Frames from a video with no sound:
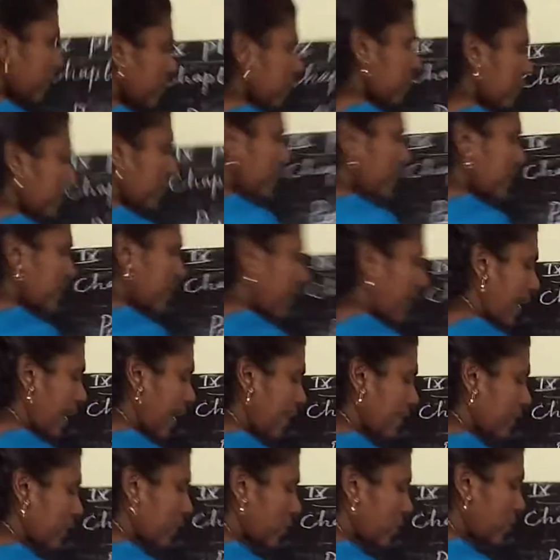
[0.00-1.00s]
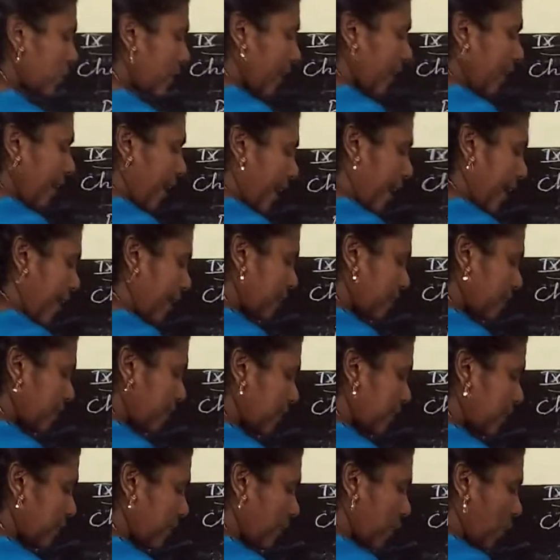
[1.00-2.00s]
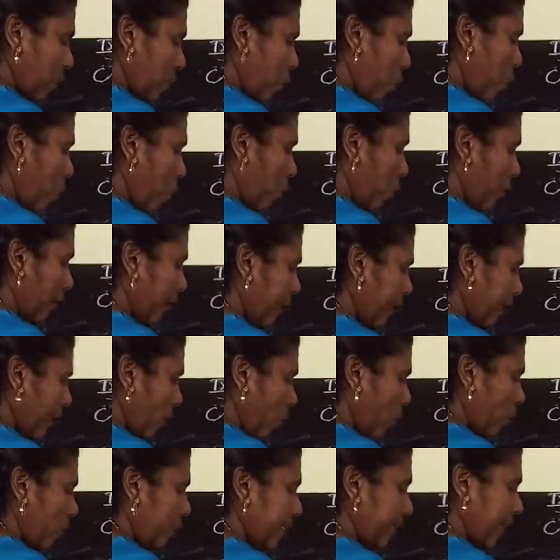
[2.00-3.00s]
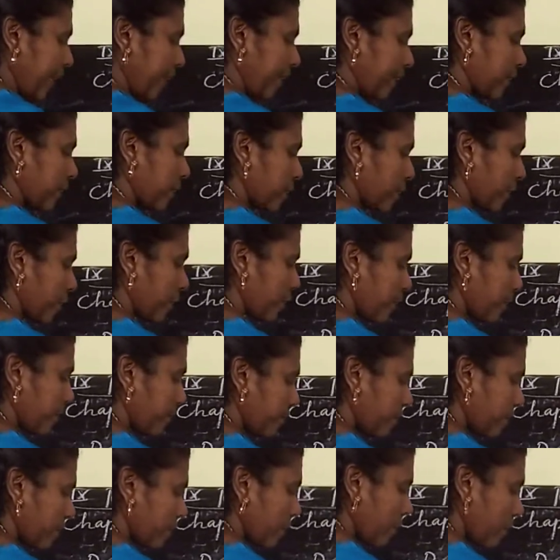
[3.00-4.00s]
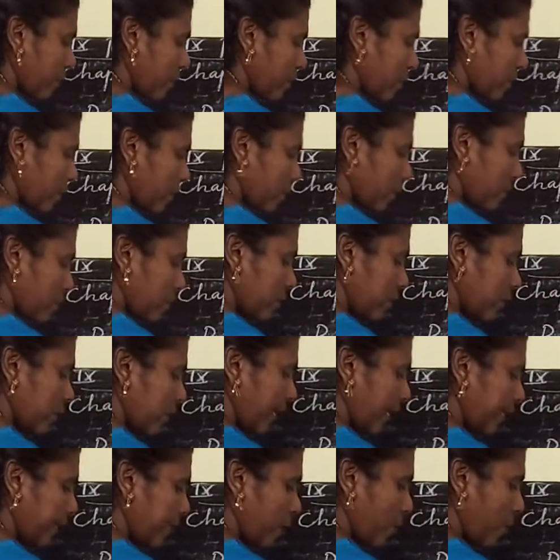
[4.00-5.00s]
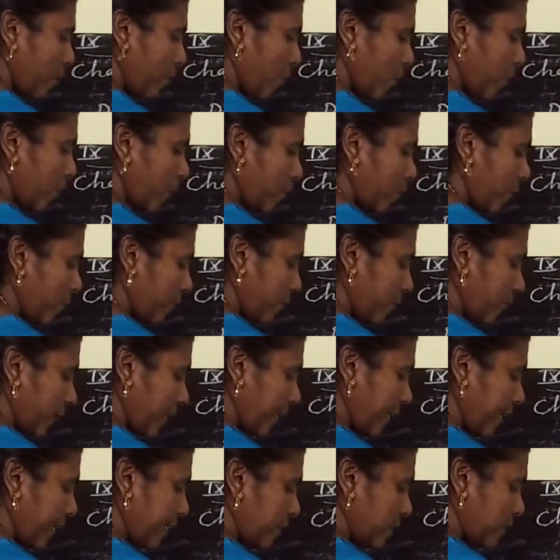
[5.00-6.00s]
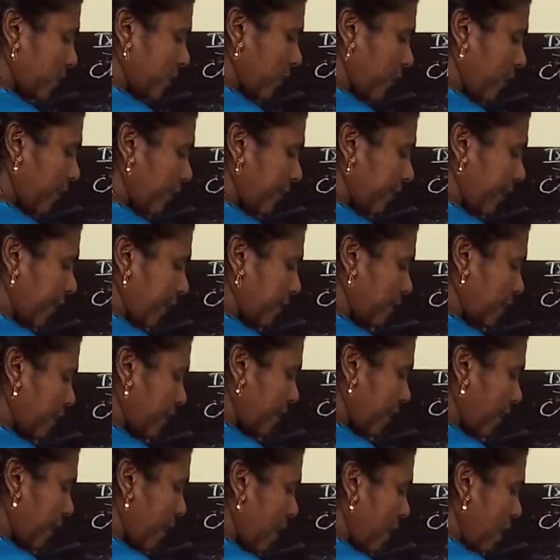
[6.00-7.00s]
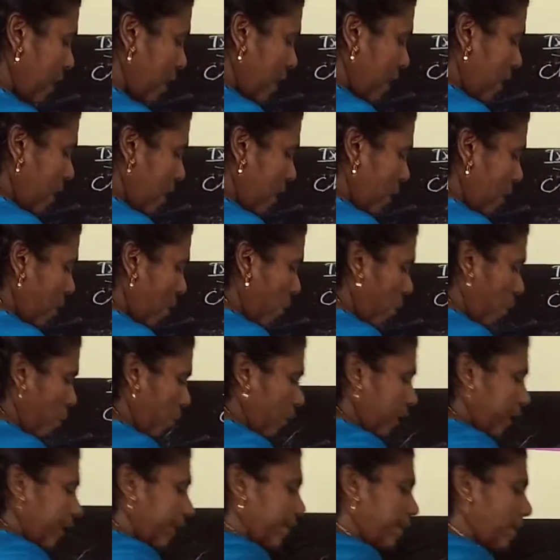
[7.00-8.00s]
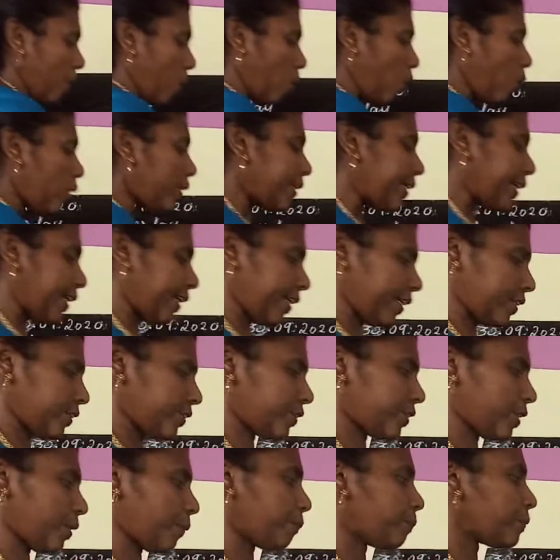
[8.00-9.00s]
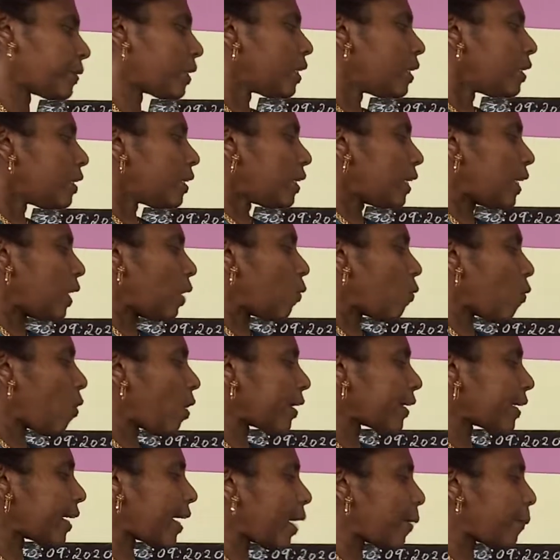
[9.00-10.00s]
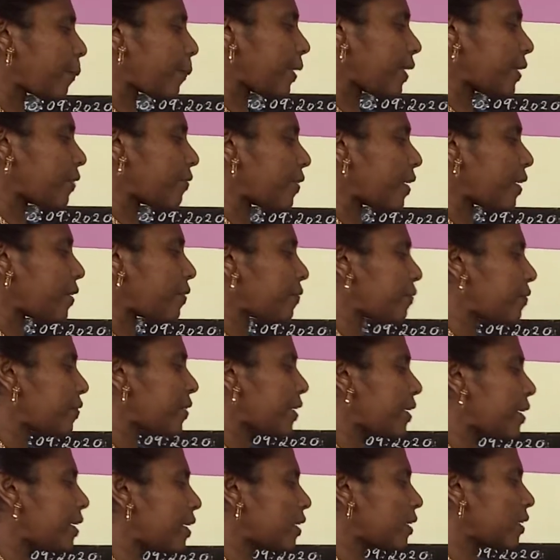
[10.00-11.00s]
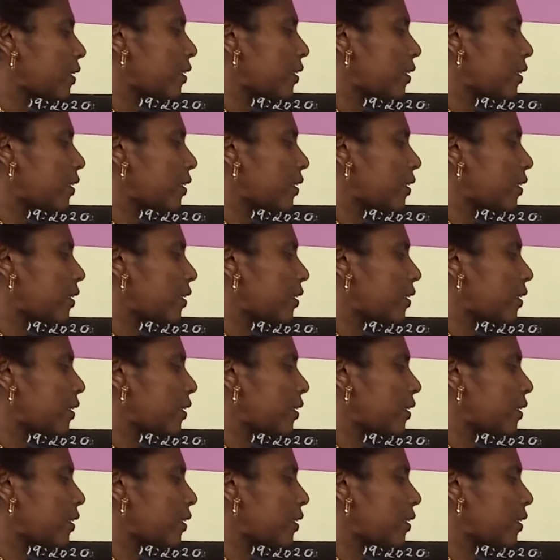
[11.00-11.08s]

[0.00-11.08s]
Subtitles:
this glass jar has hole in all direction. See, at the bottom of the glass jar there is a hole in all direction. Now what happened when we